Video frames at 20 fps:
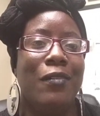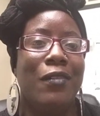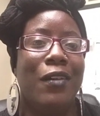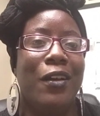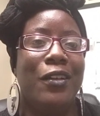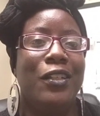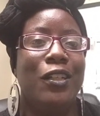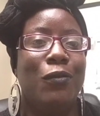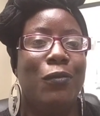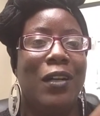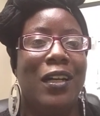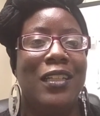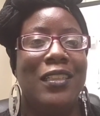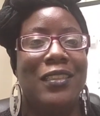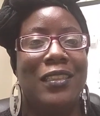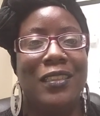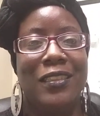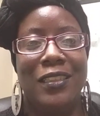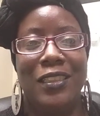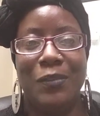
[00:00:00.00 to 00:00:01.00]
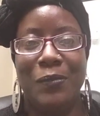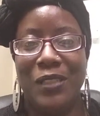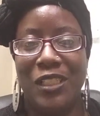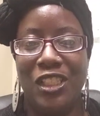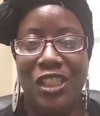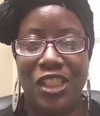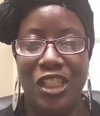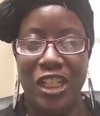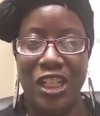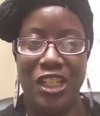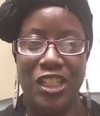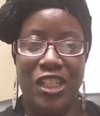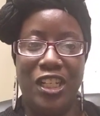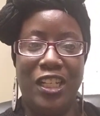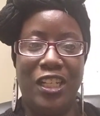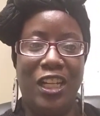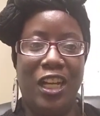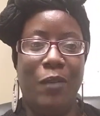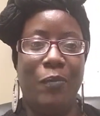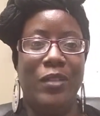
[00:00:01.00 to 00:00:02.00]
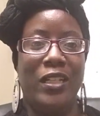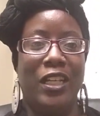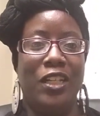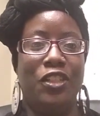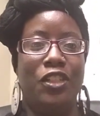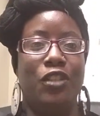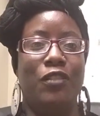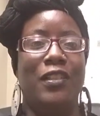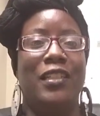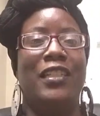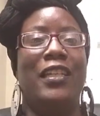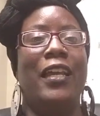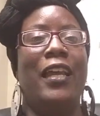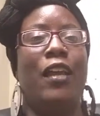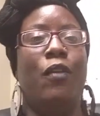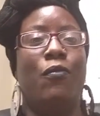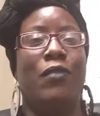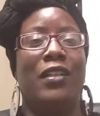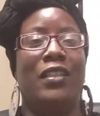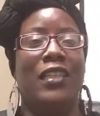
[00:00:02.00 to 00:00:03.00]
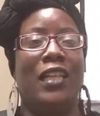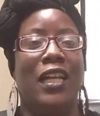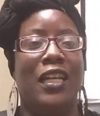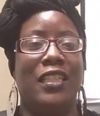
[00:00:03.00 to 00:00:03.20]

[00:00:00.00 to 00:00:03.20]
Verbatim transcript: Raya Ones, this is Miss Gigi coming at you again with